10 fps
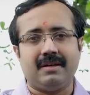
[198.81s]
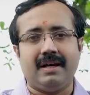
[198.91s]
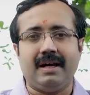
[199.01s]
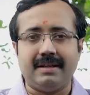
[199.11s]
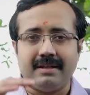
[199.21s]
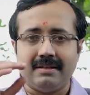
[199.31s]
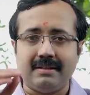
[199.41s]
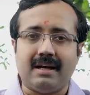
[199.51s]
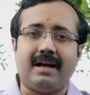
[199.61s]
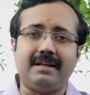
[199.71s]
and
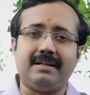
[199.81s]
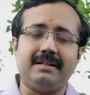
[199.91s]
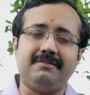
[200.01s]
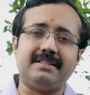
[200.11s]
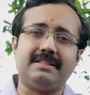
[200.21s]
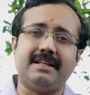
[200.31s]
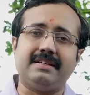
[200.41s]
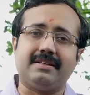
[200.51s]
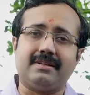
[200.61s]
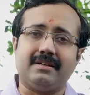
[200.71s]
investigate
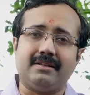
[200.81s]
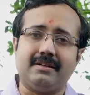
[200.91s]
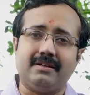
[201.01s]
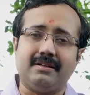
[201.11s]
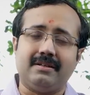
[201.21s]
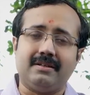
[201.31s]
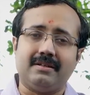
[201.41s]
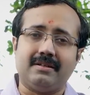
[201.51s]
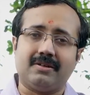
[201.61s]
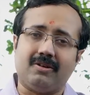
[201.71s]
the
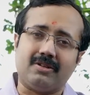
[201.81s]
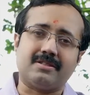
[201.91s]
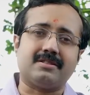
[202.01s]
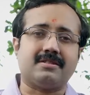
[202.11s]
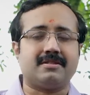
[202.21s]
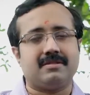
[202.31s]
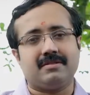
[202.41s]
cause.